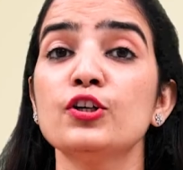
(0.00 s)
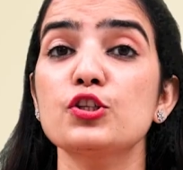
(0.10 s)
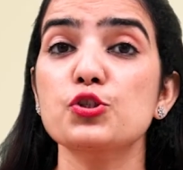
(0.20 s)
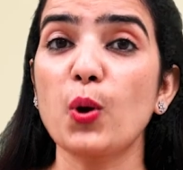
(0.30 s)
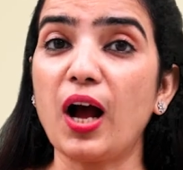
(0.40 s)

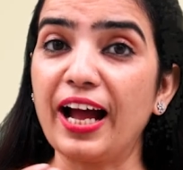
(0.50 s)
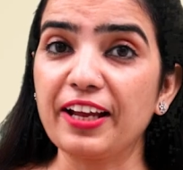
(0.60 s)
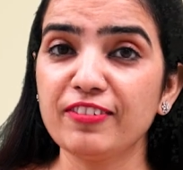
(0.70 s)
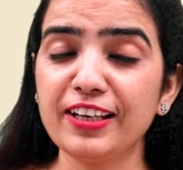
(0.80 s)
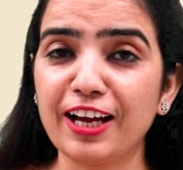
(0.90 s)
So
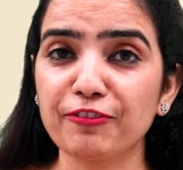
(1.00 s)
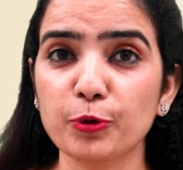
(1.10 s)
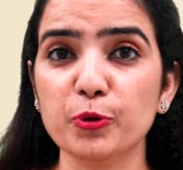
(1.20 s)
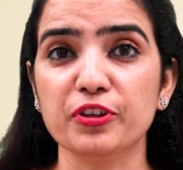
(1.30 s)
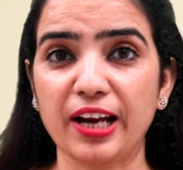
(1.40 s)
I will have
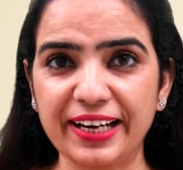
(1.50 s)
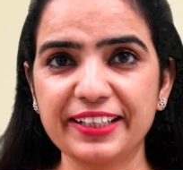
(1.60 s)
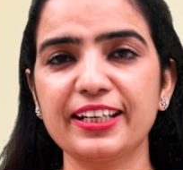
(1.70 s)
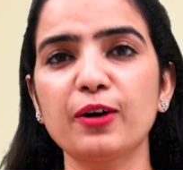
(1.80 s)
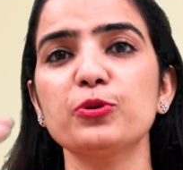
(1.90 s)
to
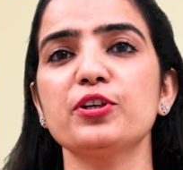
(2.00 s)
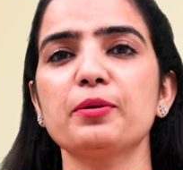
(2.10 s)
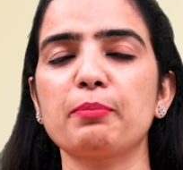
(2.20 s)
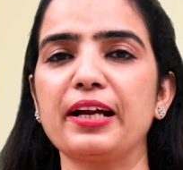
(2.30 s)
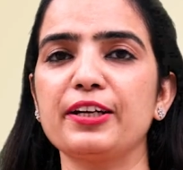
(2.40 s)
write down the
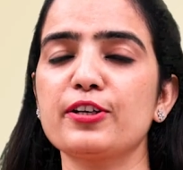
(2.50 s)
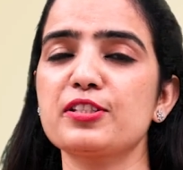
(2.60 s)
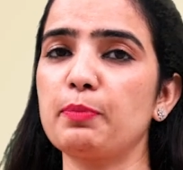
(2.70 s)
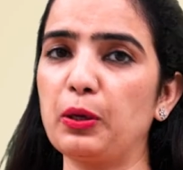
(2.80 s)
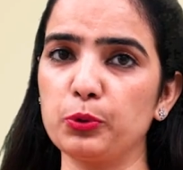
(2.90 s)
reminders
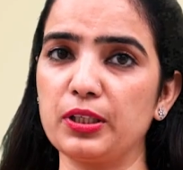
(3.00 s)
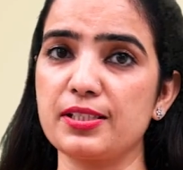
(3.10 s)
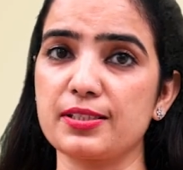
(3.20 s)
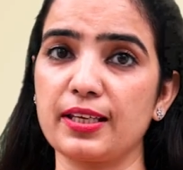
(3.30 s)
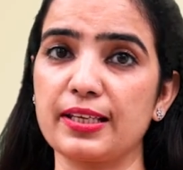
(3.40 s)
about
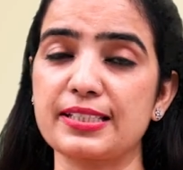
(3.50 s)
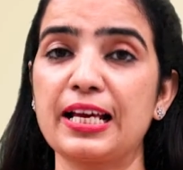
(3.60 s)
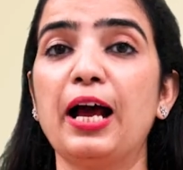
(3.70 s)
these things,